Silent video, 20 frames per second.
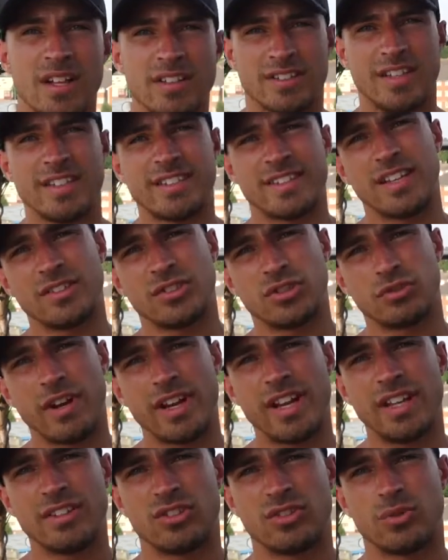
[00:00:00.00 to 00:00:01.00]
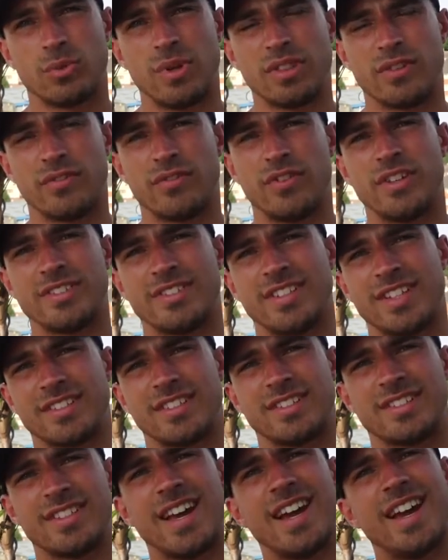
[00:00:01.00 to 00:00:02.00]
So let's get straight into it. The first
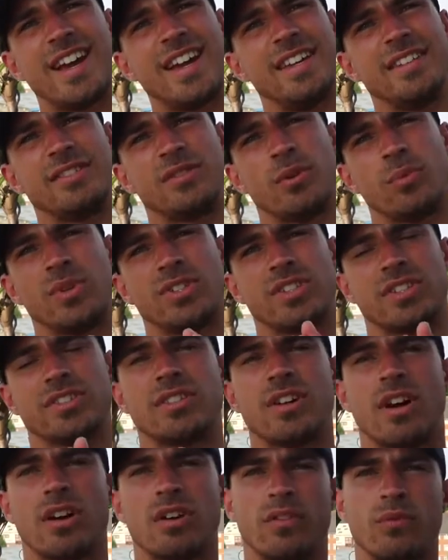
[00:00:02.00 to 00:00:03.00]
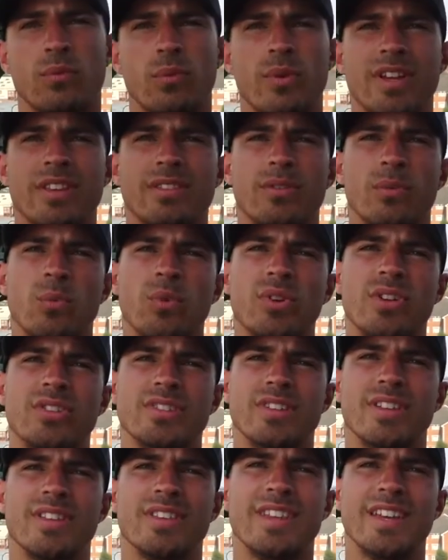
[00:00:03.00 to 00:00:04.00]
exercise which I started off with
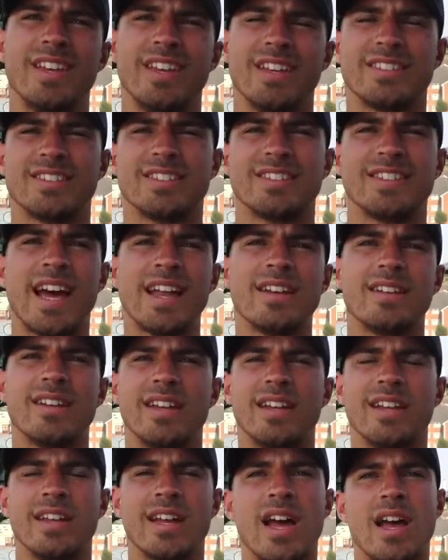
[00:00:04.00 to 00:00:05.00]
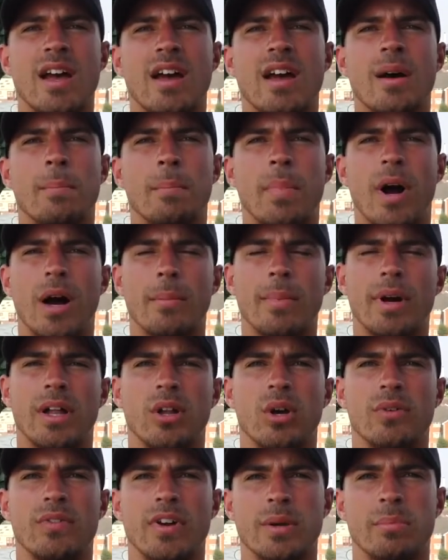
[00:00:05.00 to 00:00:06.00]
was the standing
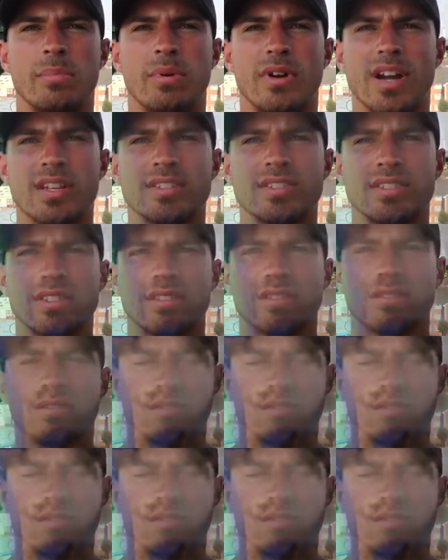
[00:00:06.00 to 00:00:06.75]
barbell overhead press.